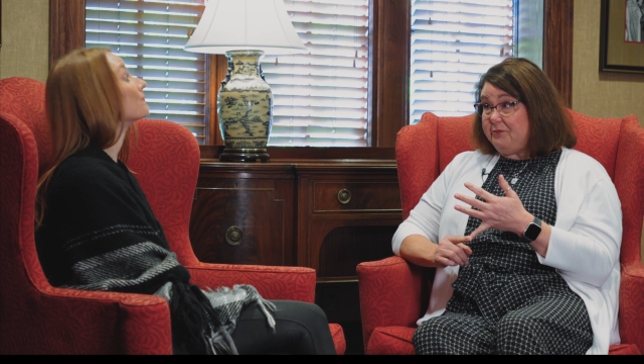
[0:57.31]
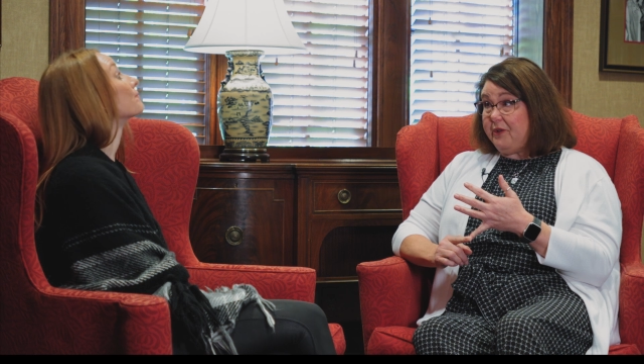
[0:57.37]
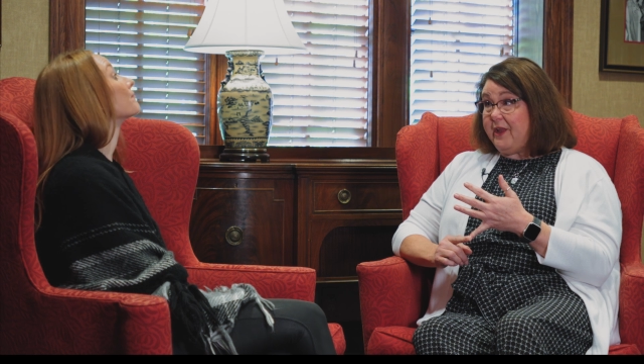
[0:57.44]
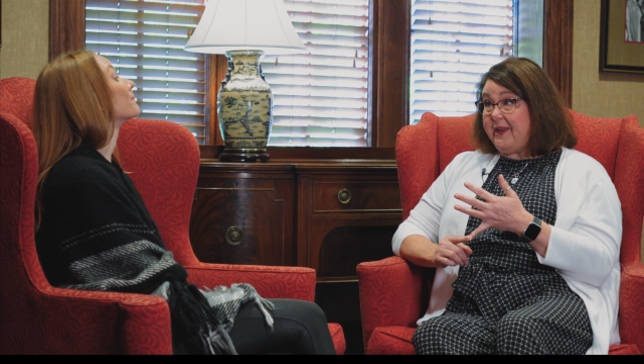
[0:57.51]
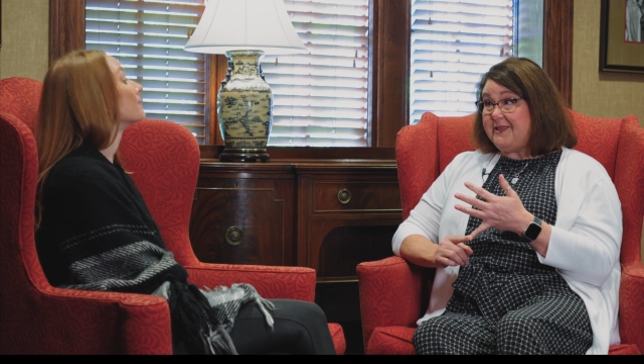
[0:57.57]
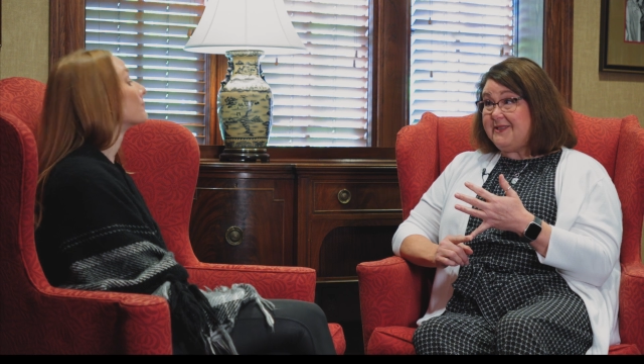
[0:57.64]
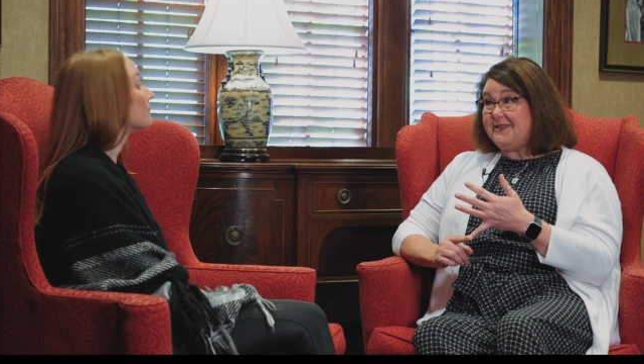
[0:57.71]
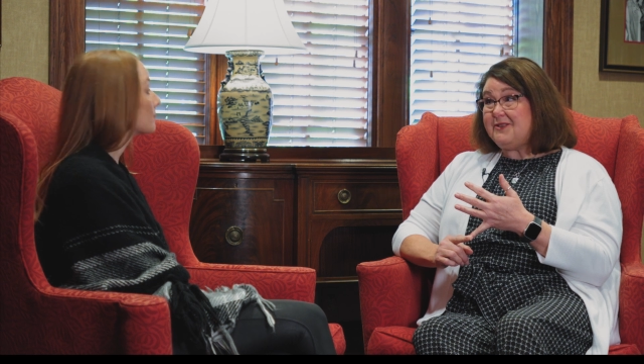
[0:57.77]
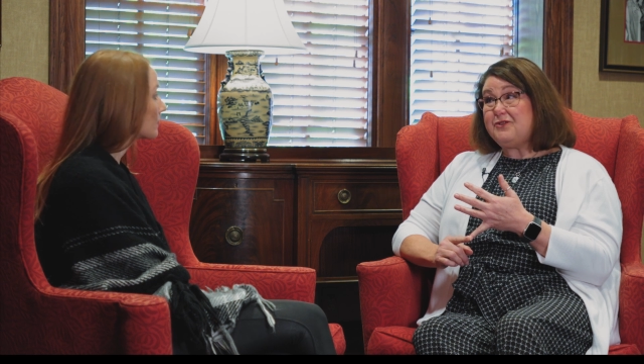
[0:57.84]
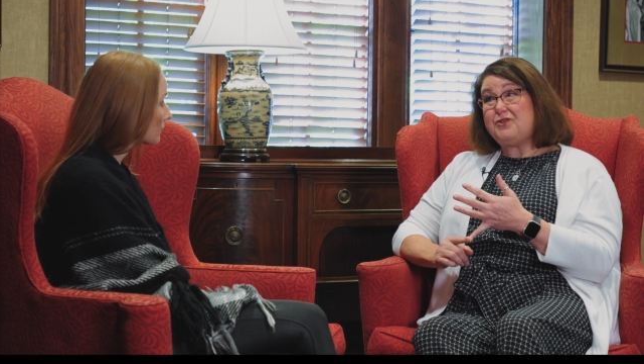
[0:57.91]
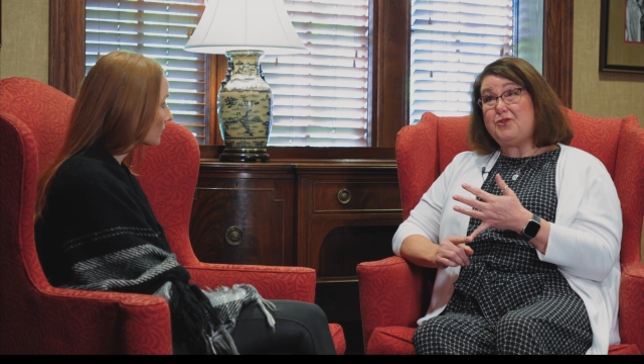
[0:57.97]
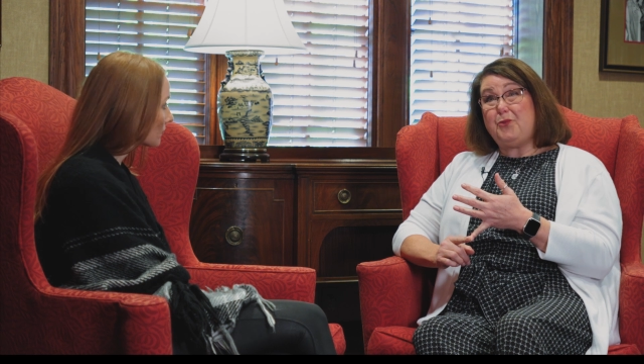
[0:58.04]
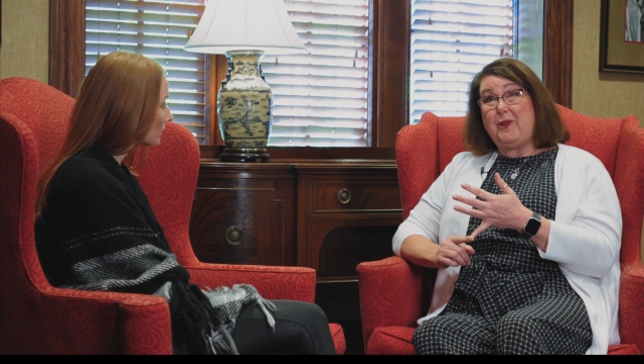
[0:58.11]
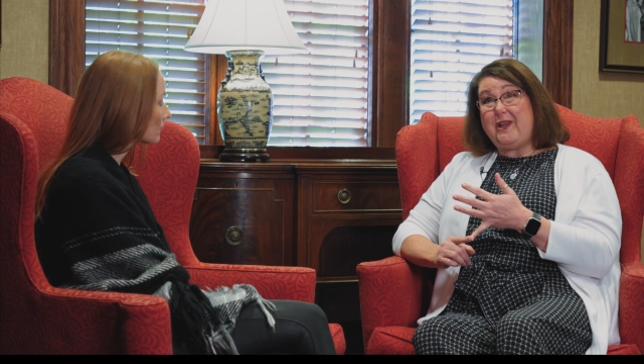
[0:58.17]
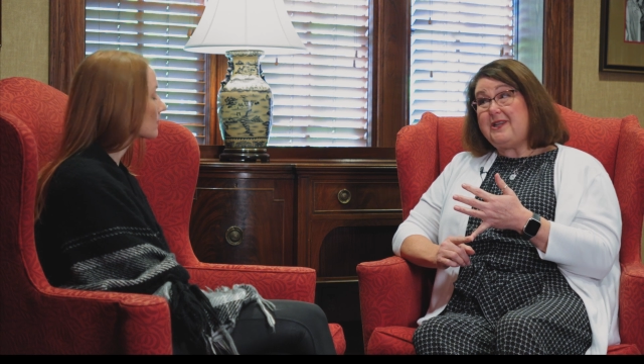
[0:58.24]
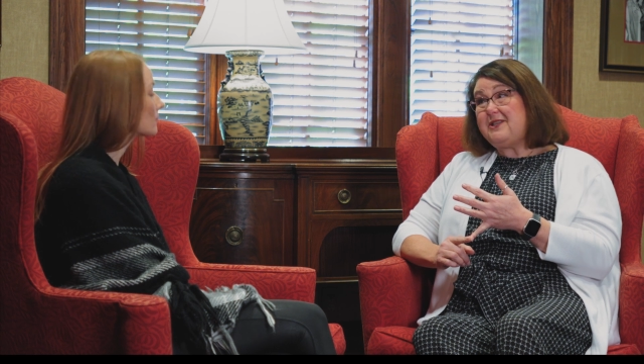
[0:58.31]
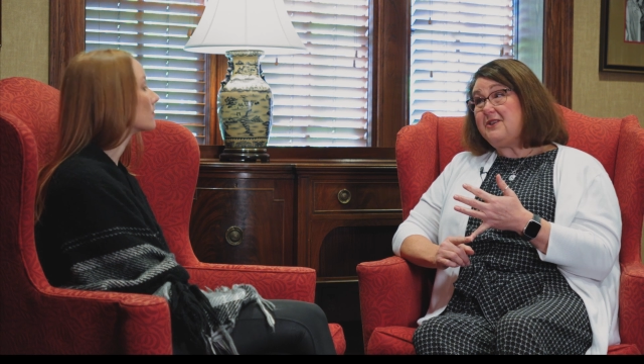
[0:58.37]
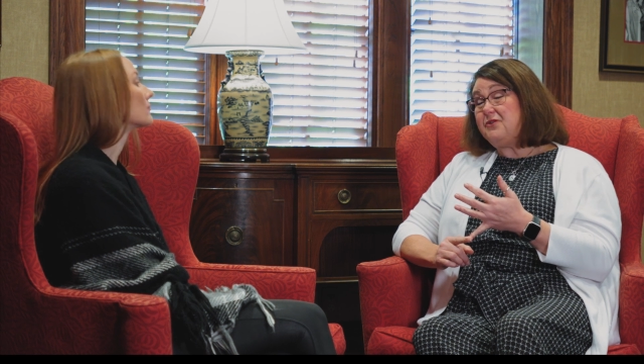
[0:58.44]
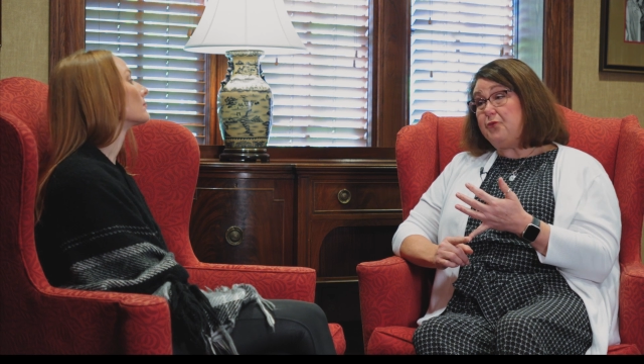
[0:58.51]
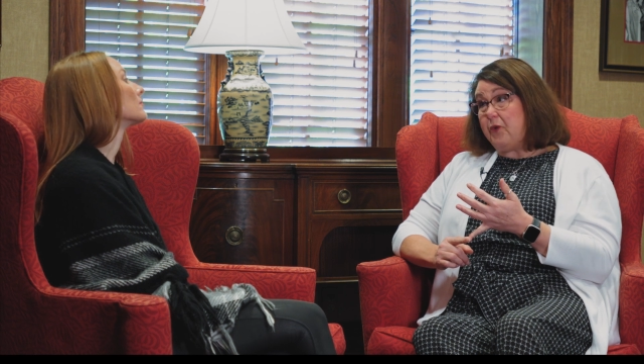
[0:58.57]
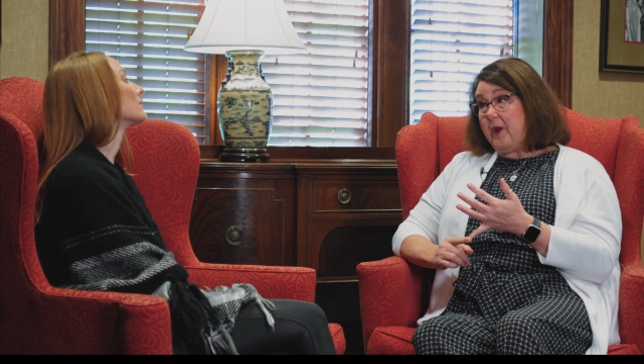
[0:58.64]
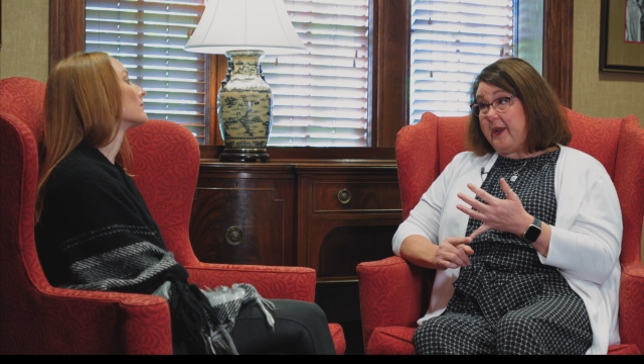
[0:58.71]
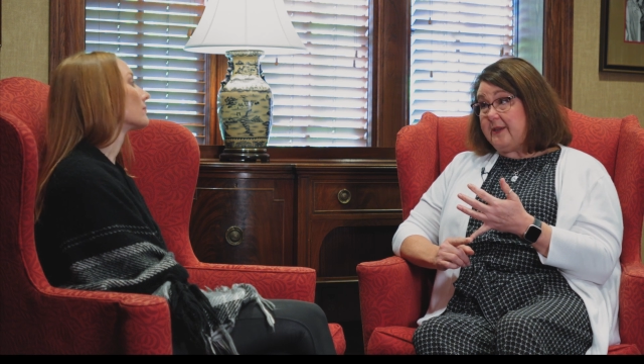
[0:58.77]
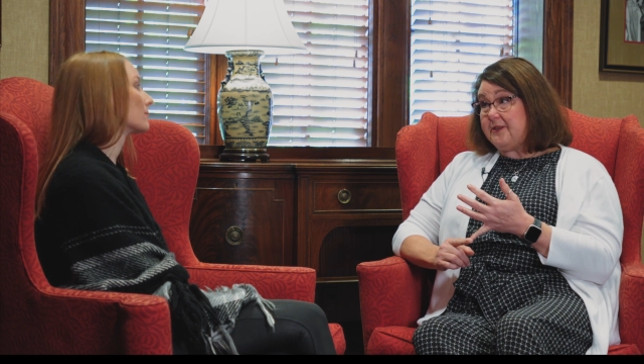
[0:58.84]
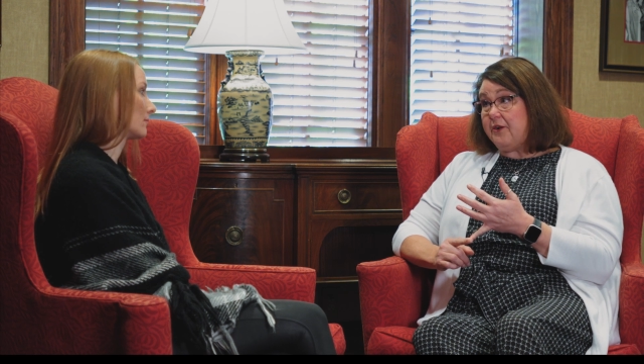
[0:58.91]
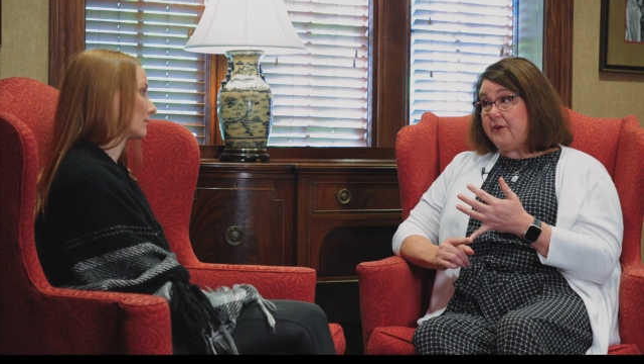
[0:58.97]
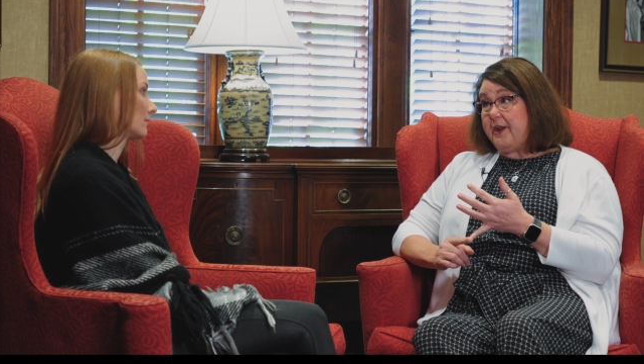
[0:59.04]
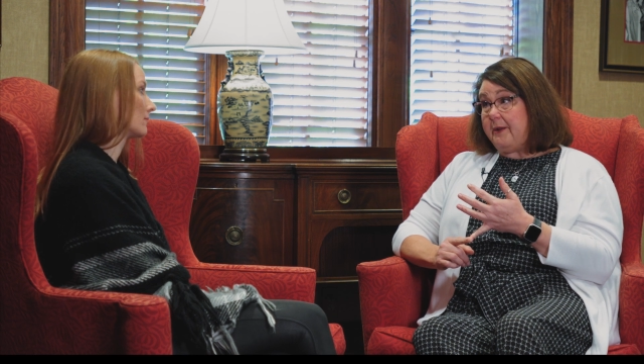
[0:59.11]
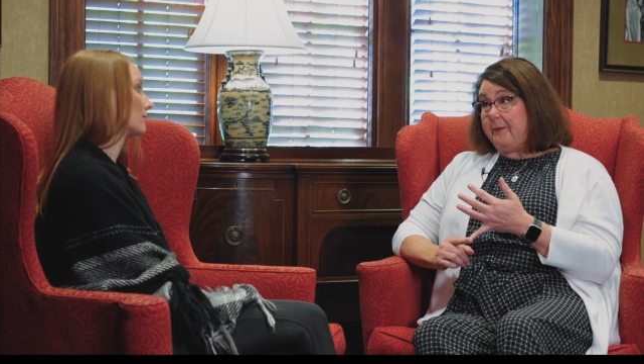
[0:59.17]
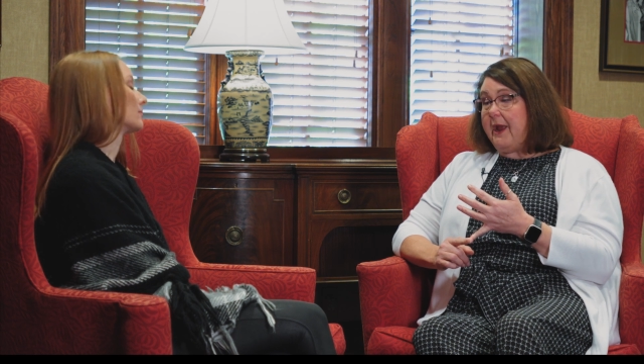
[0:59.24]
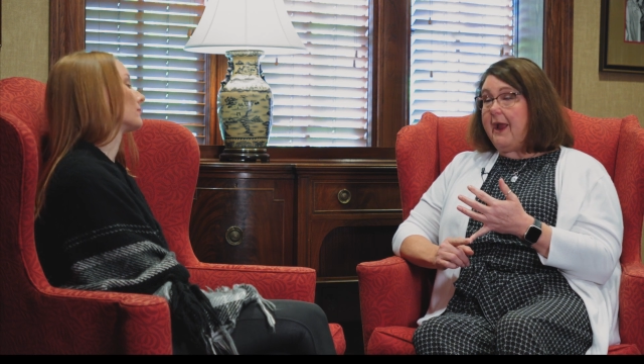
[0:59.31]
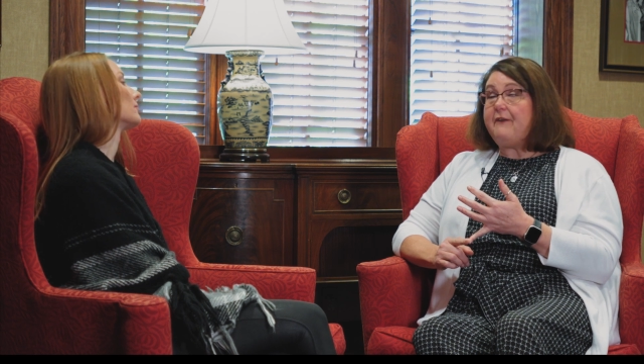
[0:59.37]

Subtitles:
place? Do we need to raise our naming?